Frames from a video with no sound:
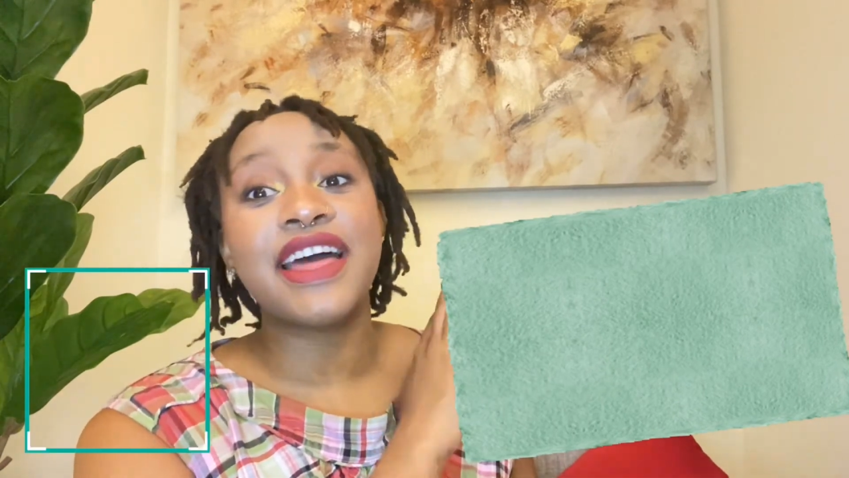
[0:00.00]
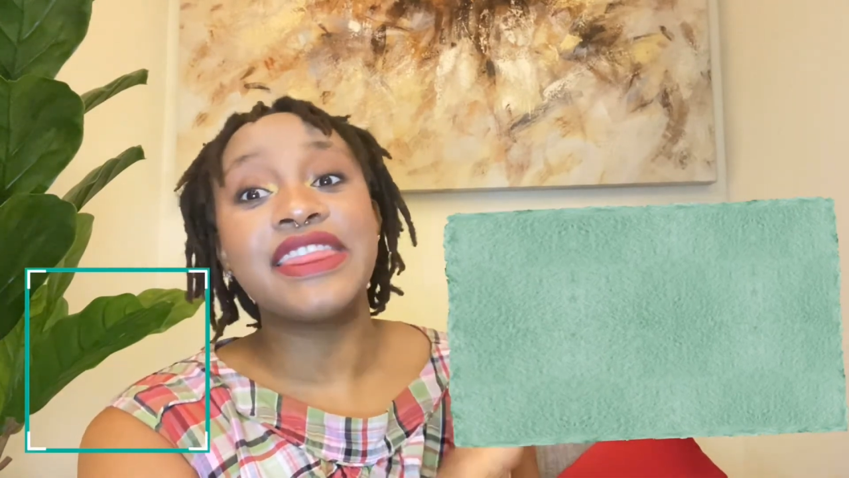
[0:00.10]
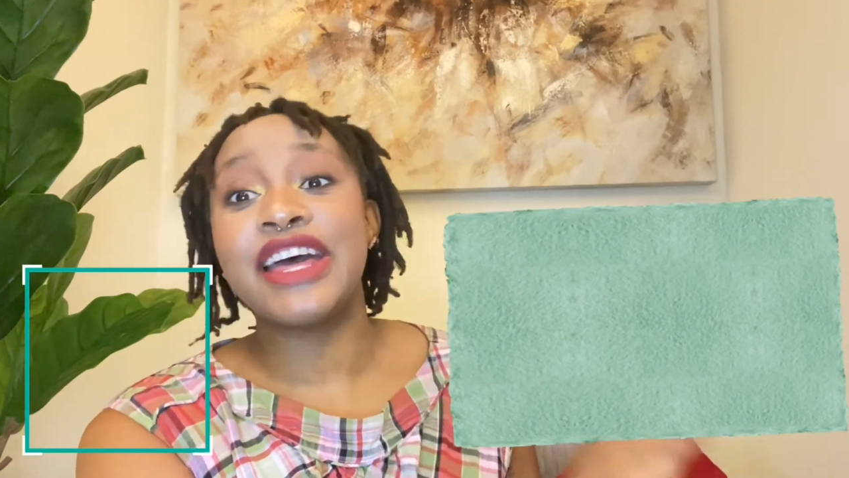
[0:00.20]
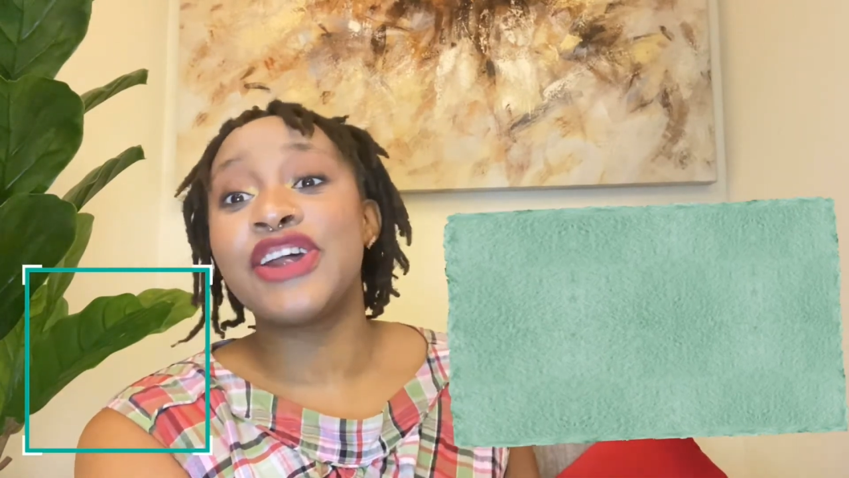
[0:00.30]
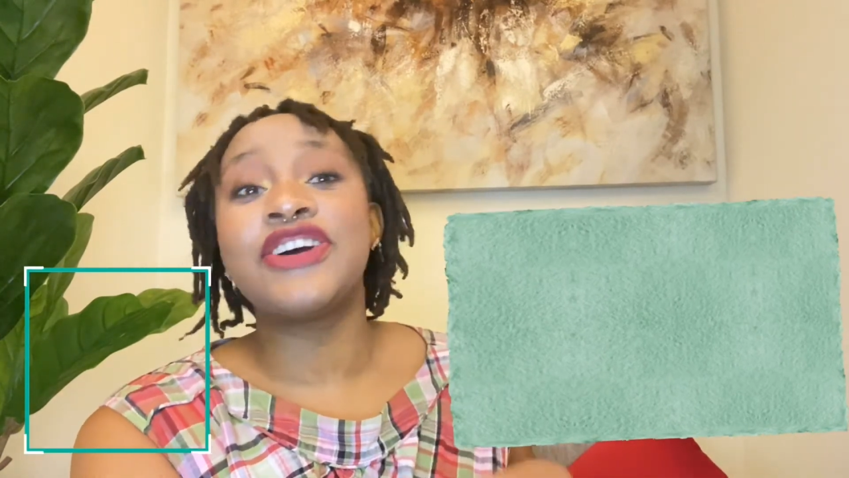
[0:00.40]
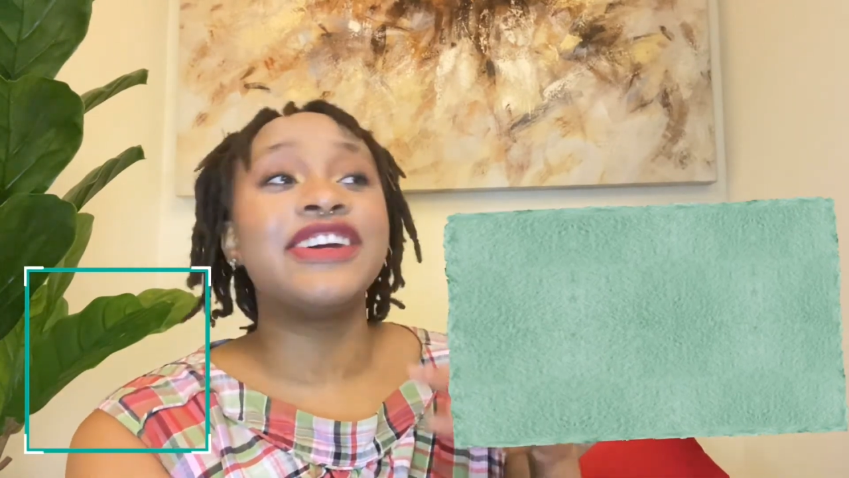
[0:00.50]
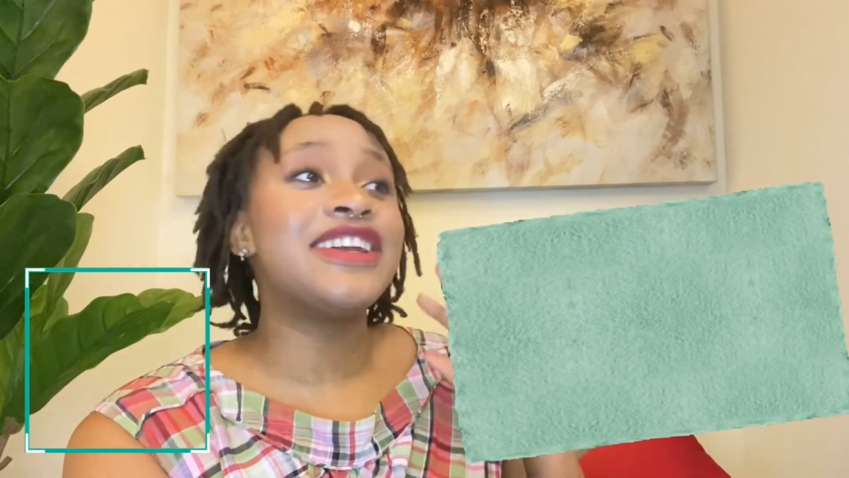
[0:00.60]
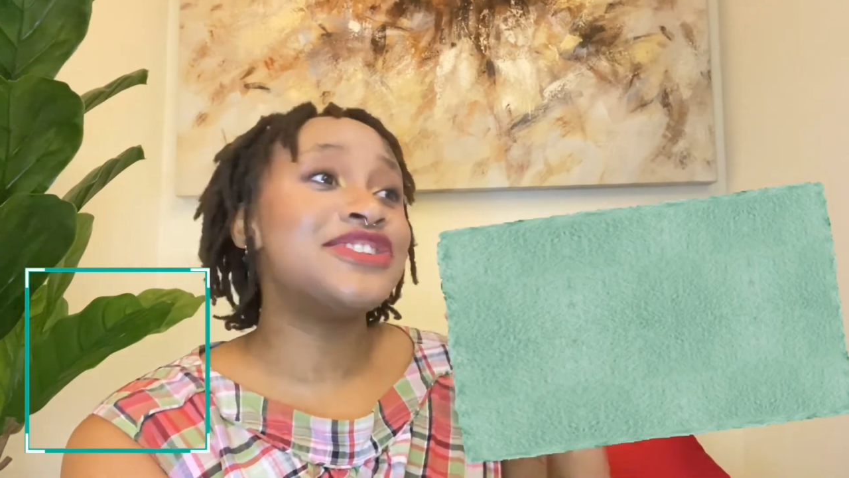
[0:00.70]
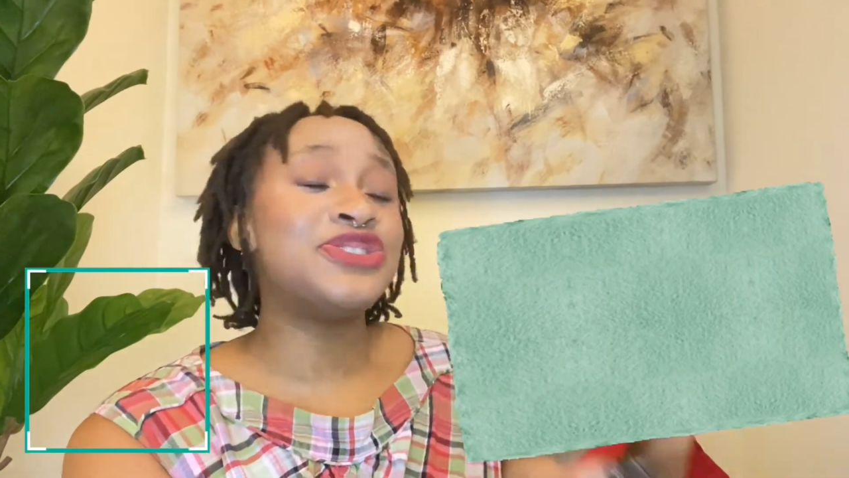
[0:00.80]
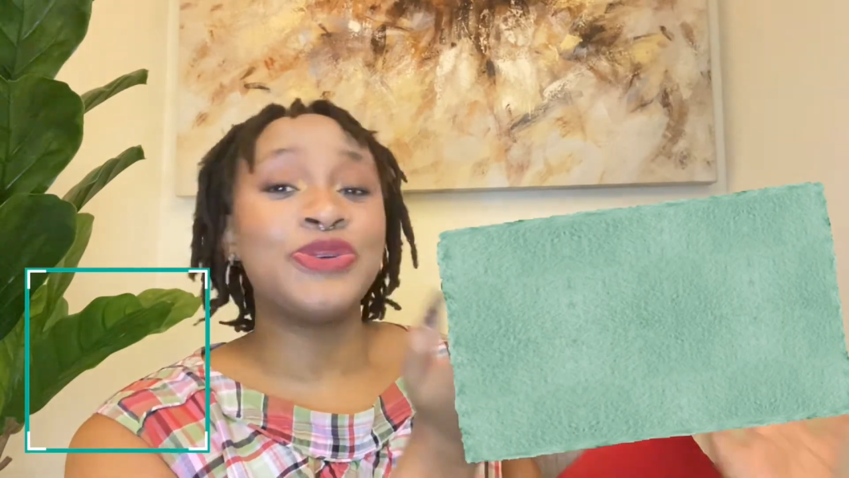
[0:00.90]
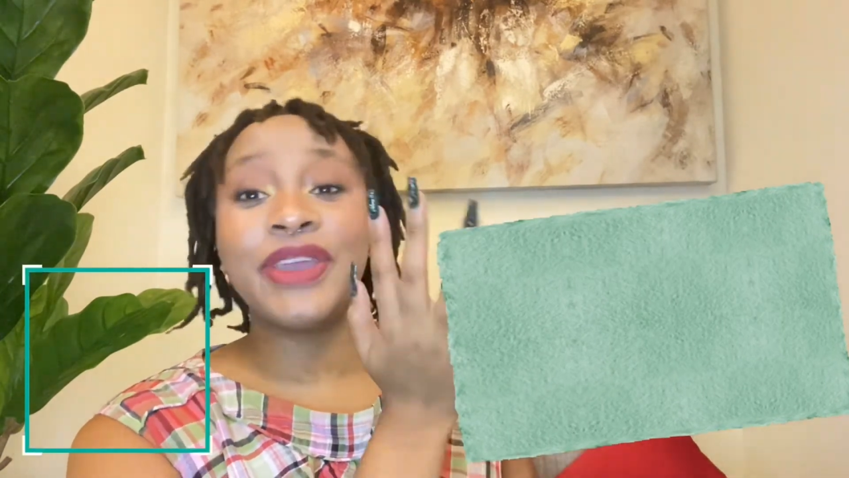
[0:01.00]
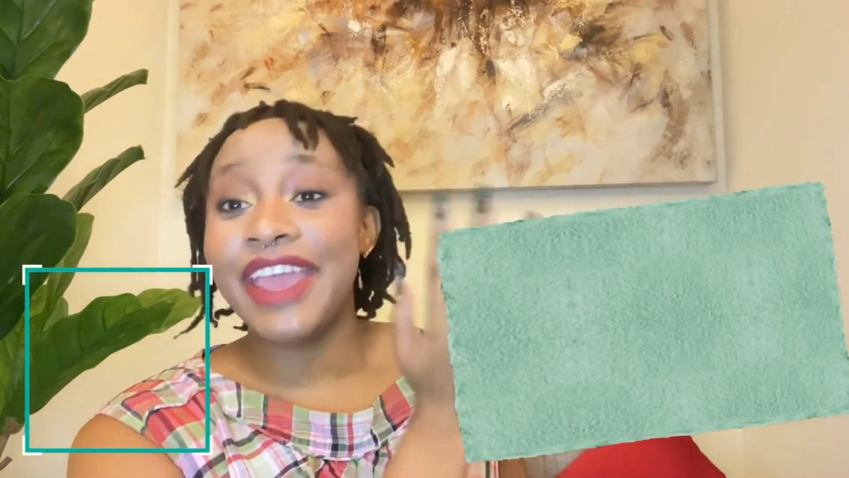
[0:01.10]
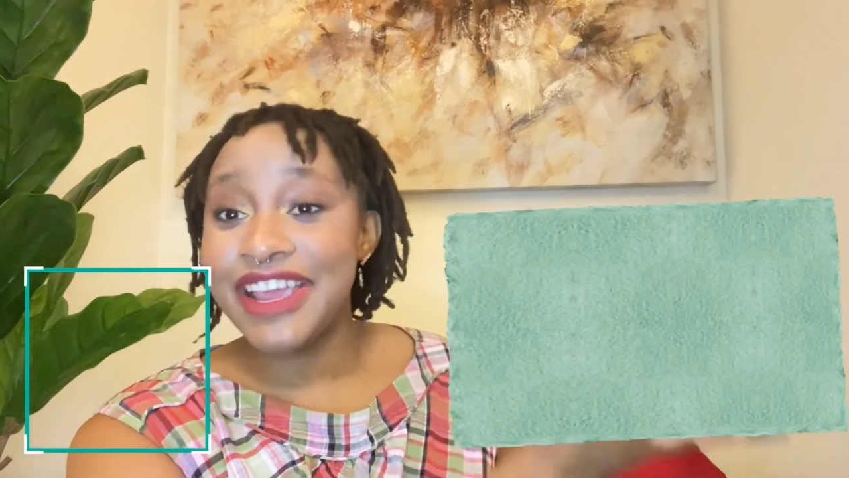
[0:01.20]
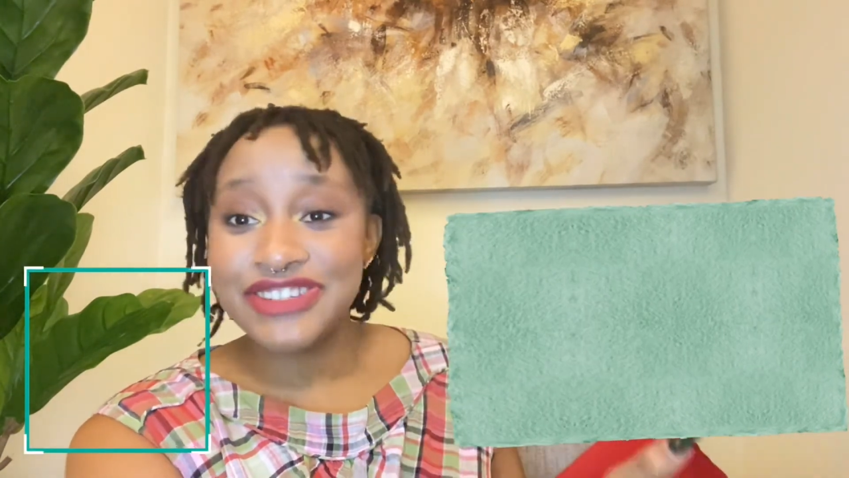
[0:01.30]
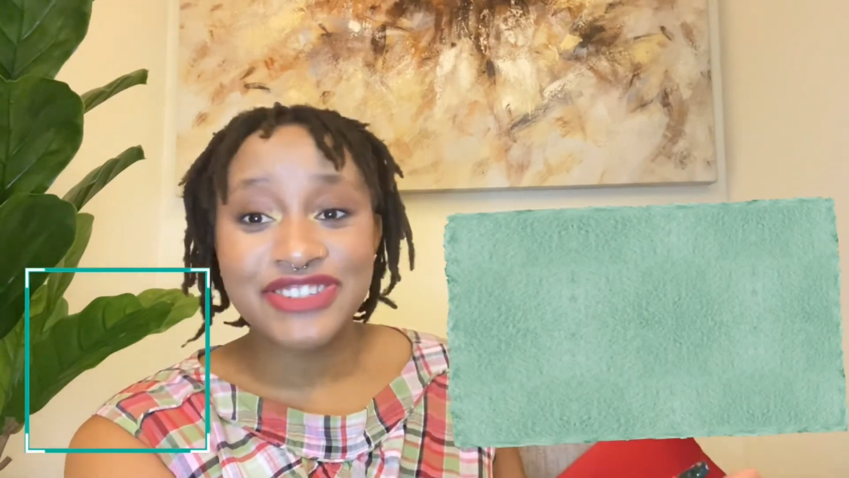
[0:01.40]
that are
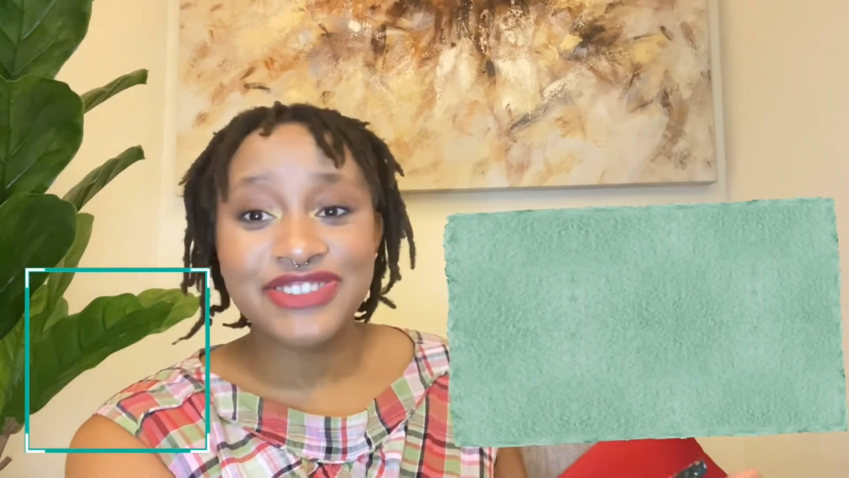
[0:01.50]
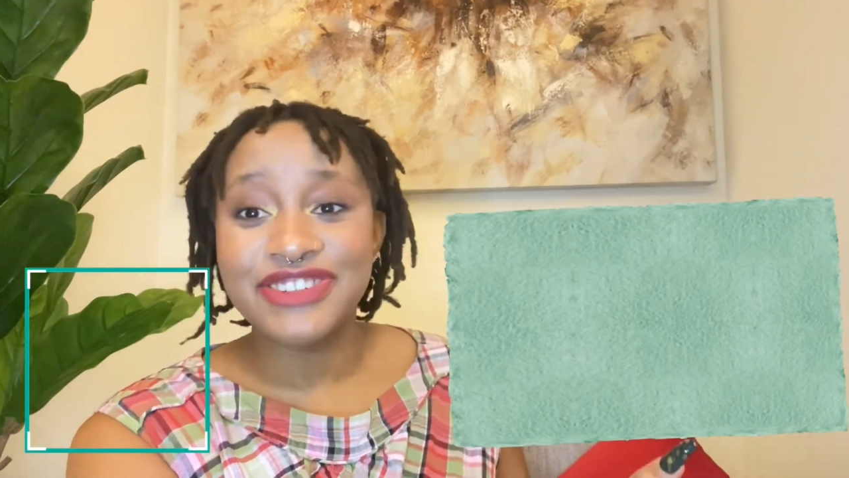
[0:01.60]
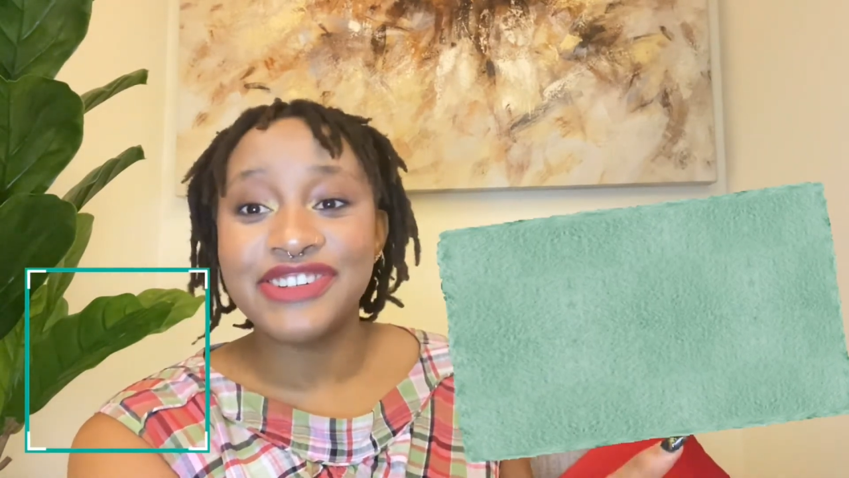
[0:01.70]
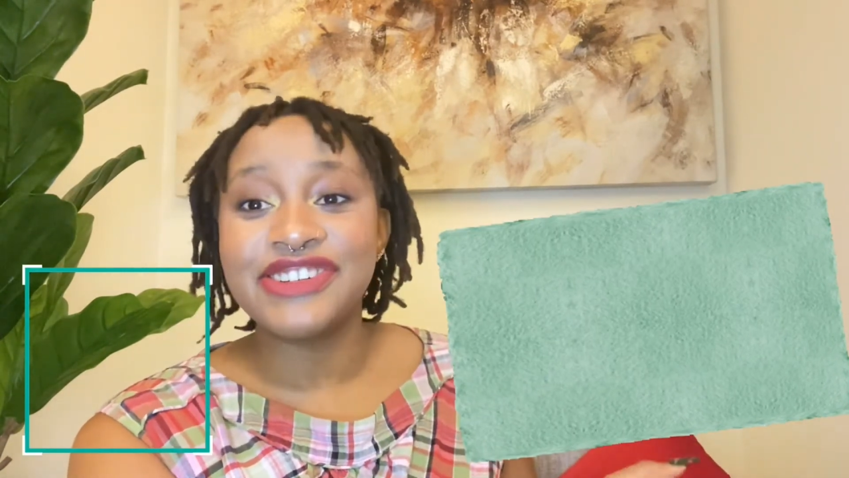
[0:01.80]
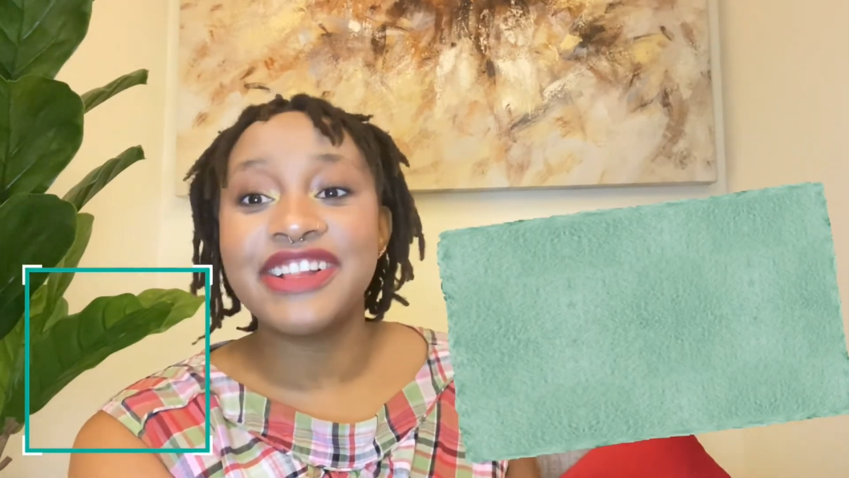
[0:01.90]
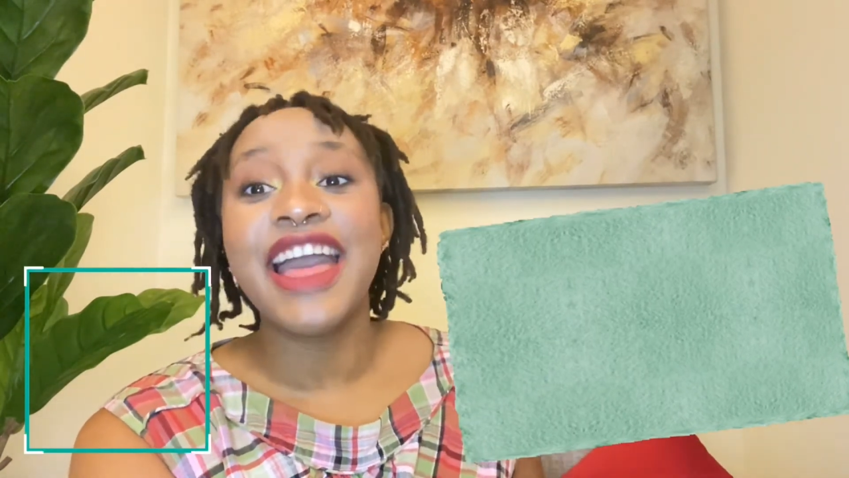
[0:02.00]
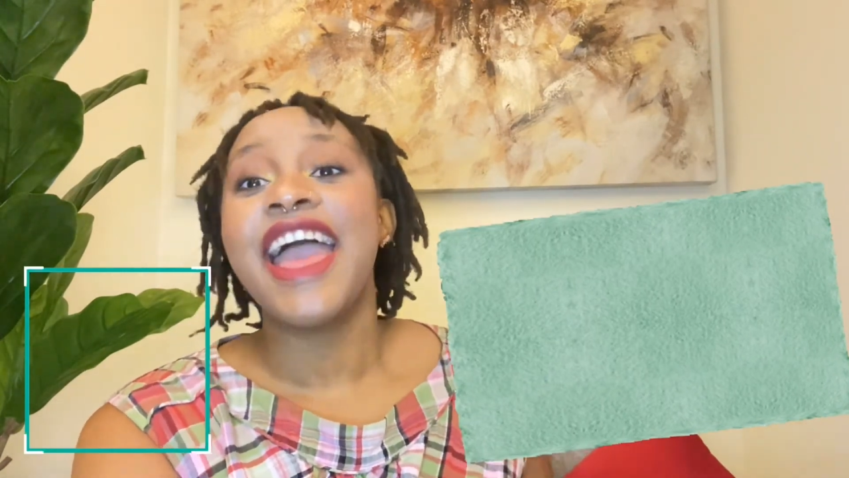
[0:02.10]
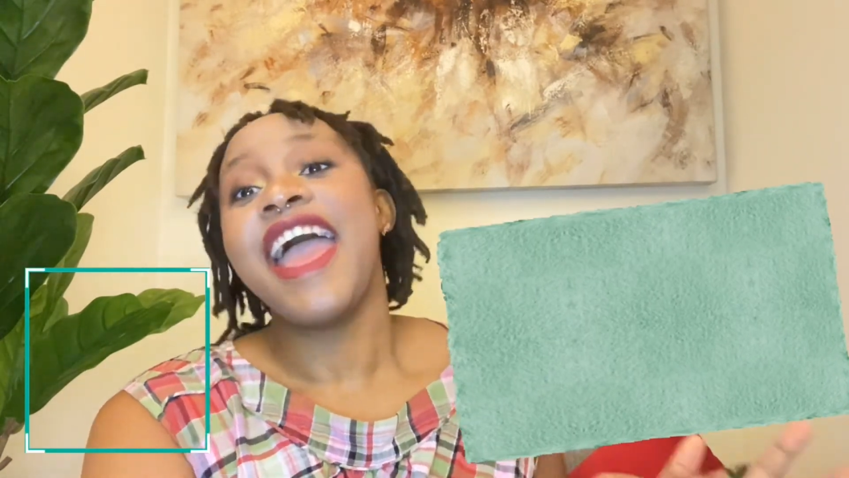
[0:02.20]
educational.